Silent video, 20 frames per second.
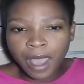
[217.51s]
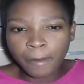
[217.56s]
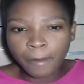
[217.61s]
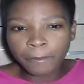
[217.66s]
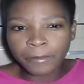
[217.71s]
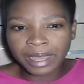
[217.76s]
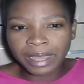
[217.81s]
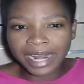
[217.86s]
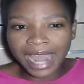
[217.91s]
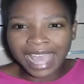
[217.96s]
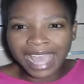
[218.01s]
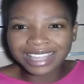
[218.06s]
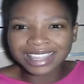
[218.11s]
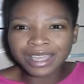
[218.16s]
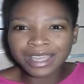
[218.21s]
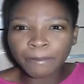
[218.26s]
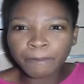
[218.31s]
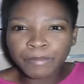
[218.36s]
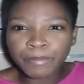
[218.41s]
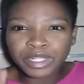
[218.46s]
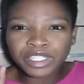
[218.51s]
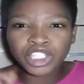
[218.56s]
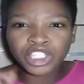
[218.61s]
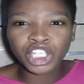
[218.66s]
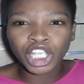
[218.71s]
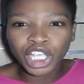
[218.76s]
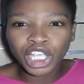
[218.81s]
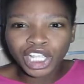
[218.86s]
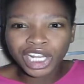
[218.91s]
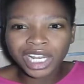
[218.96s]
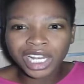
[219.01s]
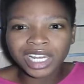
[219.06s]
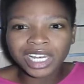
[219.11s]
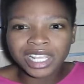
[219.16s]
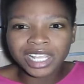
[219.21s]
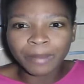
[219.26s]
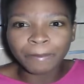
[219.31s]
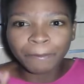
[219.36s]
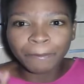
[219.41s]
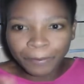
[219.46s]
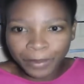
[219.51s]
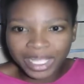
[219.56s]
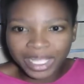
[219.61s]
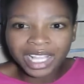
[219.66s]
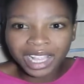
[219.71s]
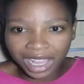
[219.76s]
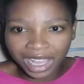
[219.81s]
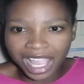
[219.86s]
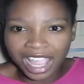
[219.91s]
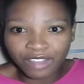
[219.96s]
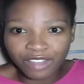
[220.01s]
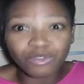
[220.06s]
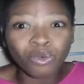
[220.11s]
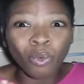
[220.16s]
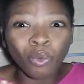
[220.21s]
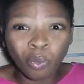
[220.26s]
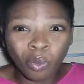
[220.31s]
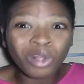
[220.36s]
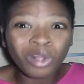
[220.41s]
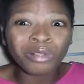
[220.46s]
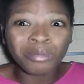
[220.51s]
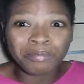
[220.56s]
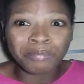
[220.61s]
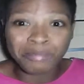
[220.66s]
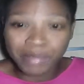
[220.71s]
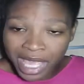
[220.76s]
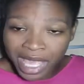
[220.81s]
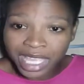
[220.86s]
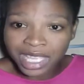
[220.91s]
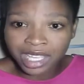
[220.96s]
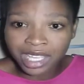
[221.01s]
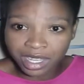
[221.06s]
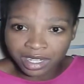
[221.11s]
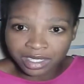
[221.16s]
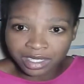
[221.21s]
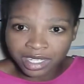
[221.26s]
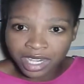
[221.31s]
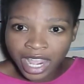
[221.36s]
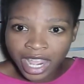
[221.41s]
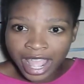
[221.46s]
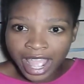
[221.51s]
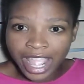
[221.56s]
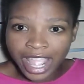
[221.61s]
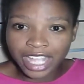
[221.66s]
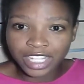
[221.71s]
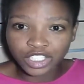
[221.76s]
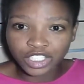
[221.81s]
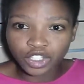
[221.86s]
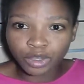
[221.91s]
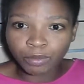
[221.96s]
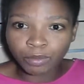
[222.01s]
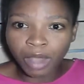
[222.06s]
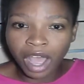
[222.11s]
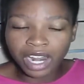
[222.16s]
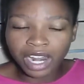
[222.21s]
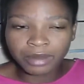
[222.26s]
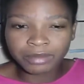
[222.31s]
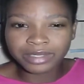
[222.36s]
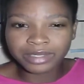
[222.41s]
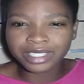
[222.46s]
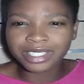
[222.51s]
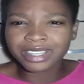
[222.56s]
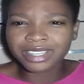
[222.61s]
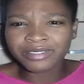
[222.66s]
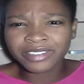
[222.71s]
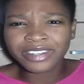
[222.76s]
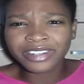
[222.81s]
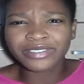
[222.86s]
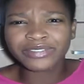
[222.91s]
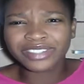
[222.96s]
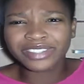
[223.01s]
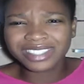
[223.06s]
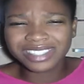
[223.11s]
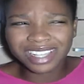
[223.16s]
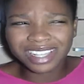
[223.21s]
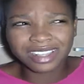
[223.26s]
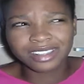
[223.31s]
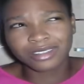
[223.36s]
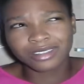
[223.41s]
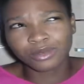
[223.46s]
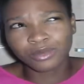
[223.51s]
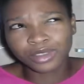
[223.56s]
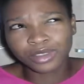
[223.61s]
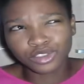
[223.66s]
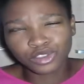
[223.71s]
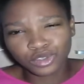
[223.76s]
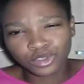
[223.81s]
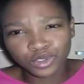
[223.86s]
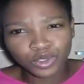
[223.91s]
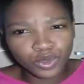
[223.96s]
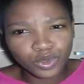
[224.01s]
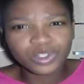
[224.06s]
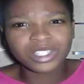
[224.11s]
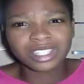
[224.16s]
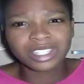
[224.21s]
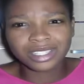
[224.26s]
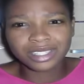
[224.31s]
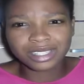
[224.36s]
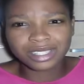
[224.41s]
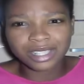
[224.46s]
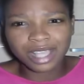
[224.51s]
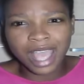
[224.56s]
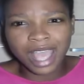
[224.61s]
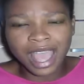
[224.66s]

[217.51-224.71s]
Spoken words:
but I think particularly BLF will make it into parliament, even if it's like with two seats.